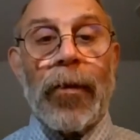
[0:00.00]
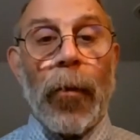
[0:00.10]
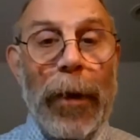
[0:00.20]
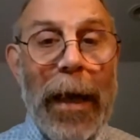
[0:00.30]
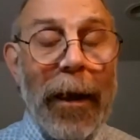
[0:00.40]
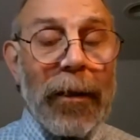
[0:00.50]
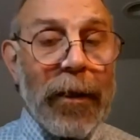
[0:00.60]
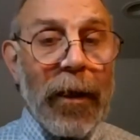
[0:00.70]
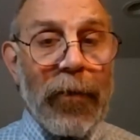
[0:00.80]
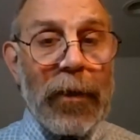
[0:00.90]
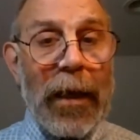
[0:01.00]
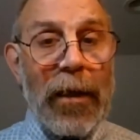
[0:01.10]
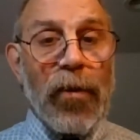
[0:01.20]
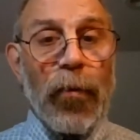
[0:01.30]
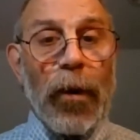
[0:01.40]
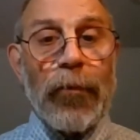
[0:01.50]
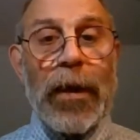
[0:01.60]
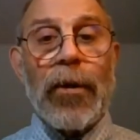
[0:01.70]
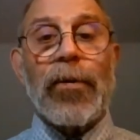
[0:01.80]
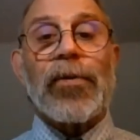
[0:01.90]
The reality of the last 12
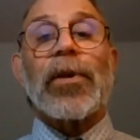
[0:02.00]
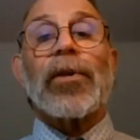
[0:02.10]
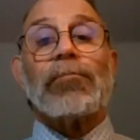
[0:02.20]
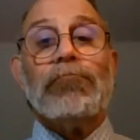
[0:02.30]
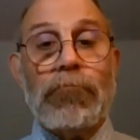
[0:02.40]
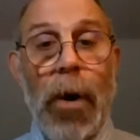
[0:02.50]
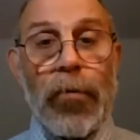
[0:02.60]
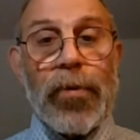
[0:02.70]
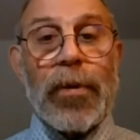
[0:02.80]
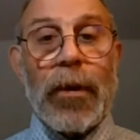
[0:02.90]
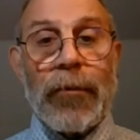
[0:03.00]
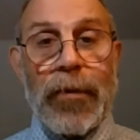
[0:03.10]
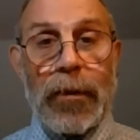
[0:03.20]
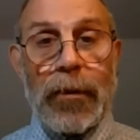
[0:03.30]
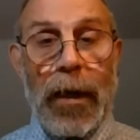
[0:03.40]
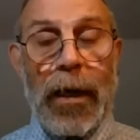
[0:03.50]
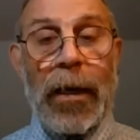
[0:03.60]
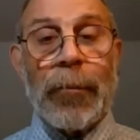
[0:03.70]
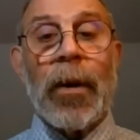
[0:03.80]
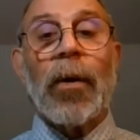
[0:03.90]
years is most of the
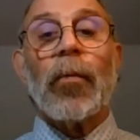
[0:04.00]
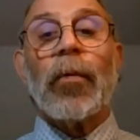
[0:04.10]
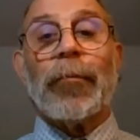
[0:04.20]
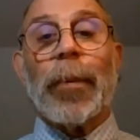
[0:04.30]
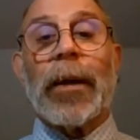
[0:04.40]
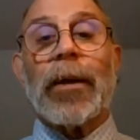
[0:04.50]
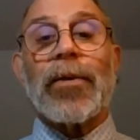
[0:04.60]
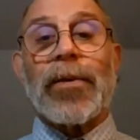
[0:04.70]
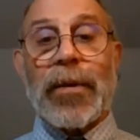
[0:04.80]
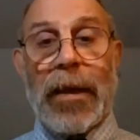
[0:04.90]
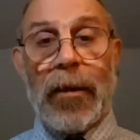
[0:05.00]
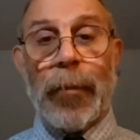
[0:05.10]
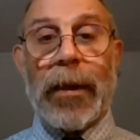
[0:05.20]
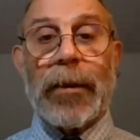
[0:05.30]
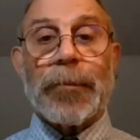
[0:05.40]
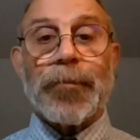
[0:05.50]
time we've been in stalemate.